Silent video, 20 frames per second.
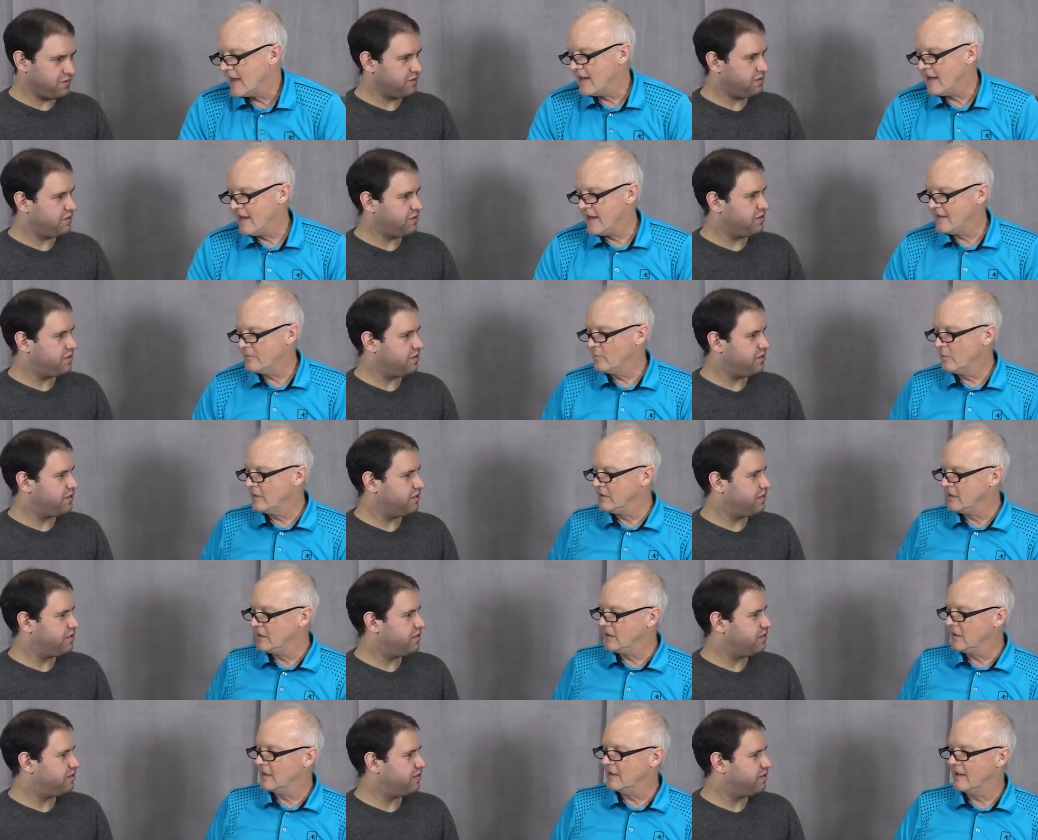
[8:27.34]
Speaker 1: you got a
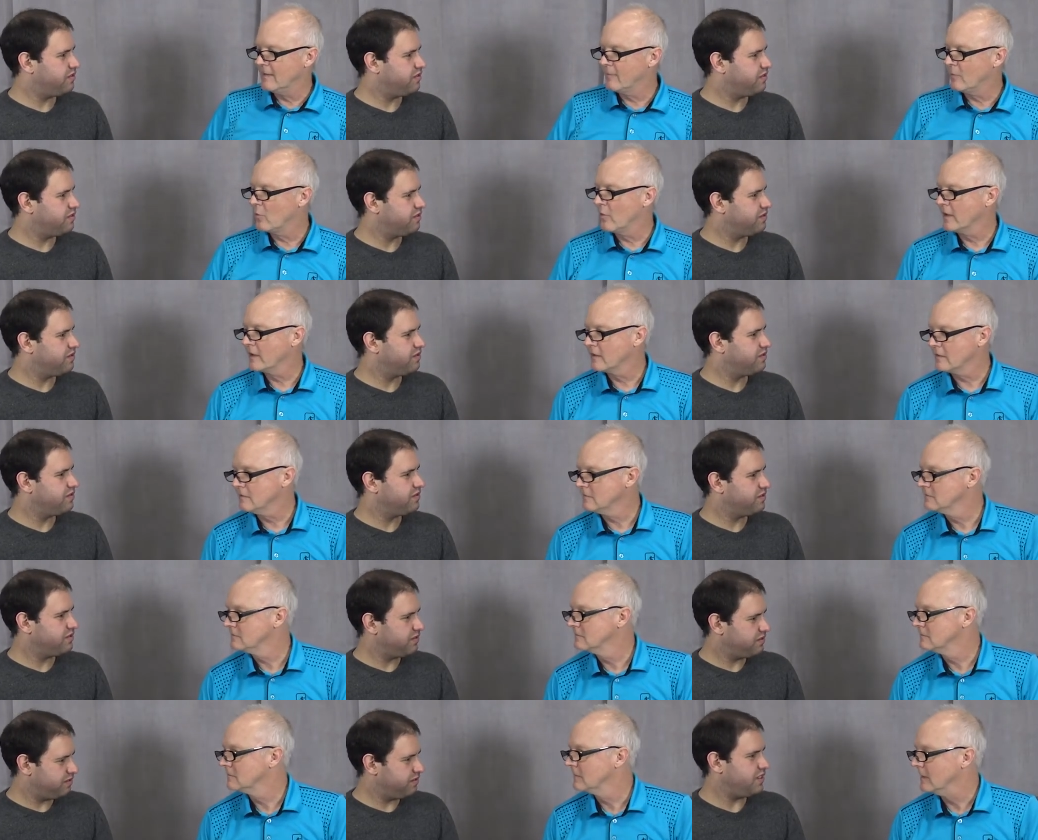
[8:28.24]
headwind, you get up quicker.
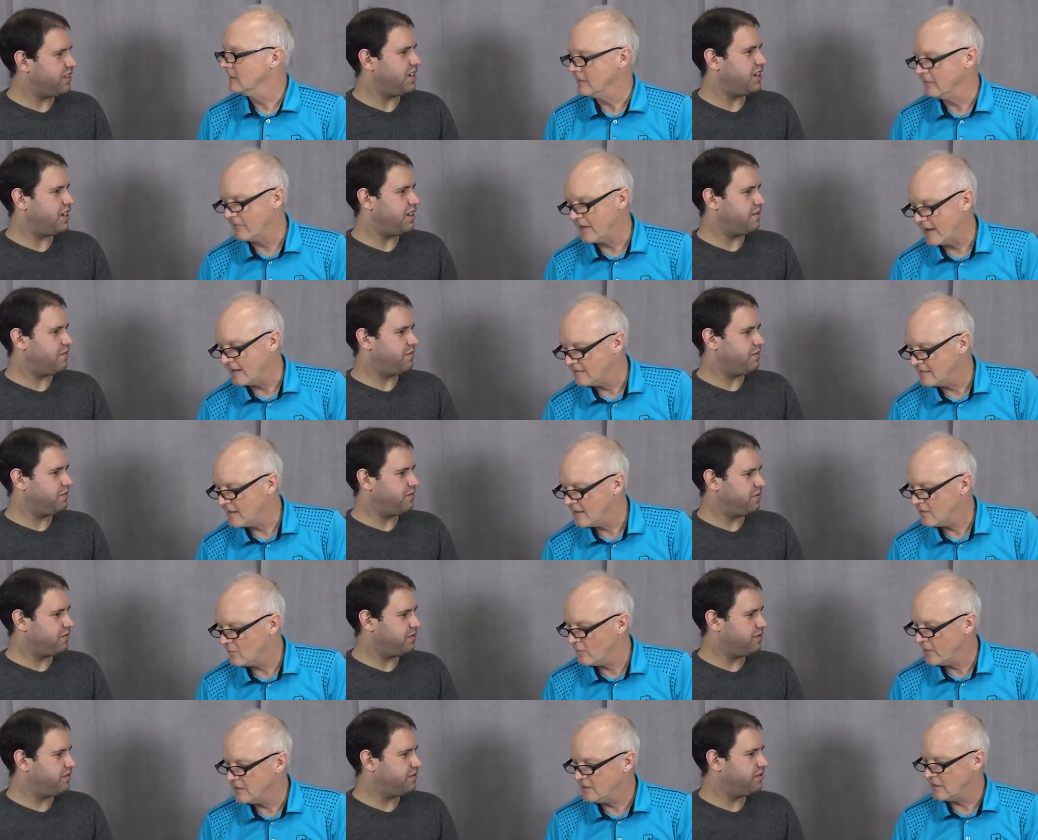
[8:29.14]
Yep. You got a
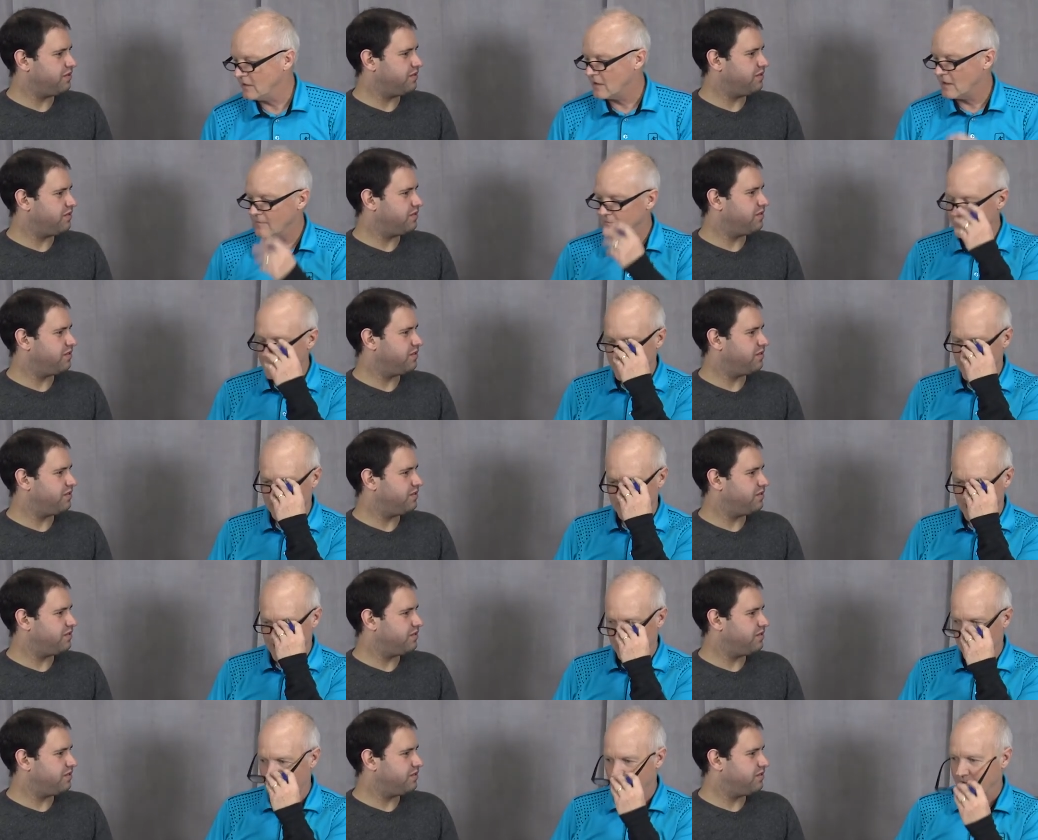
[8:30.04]
tailwind, you come down a
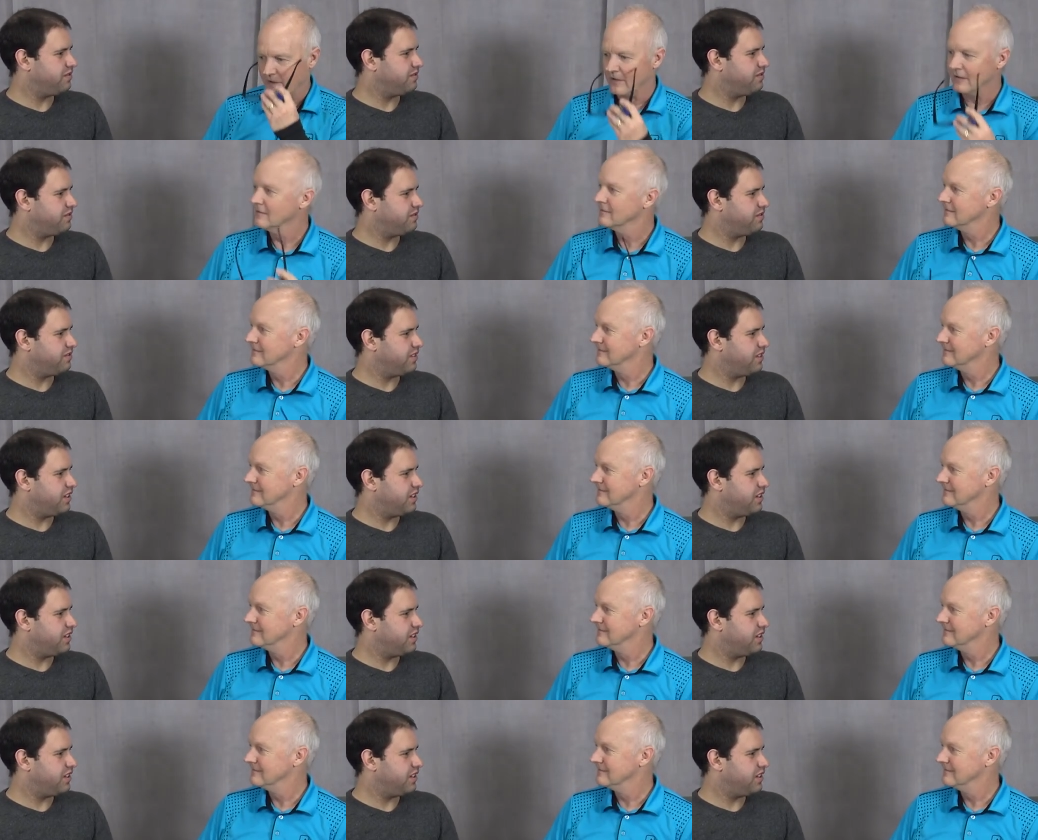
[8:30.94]
lot quicker.